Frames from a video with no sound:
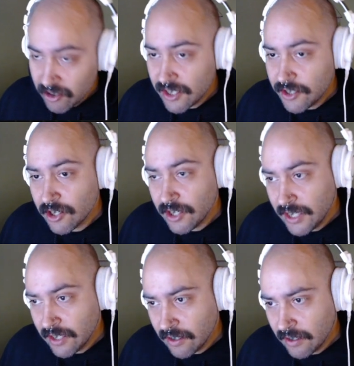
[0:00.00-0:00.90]

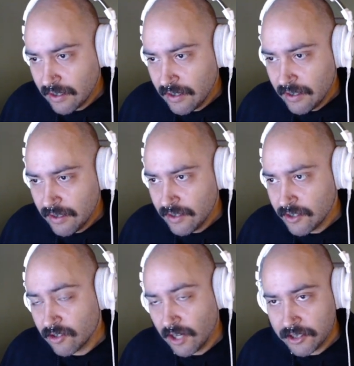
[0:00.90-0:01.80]
engineer the
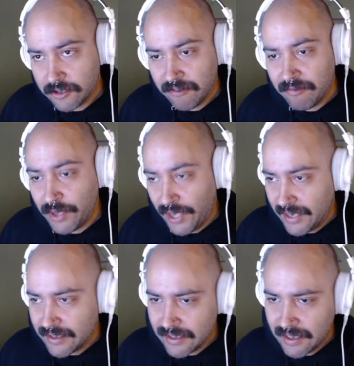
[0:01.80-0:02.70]
structure of
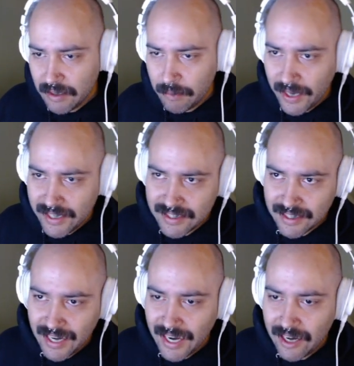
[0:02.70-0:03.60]
plants based on
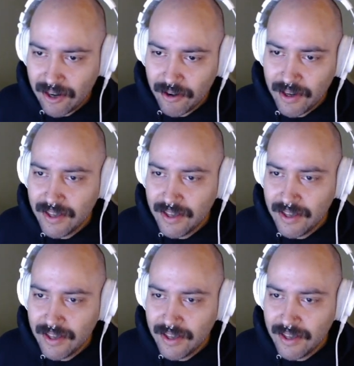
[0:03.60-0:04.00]
how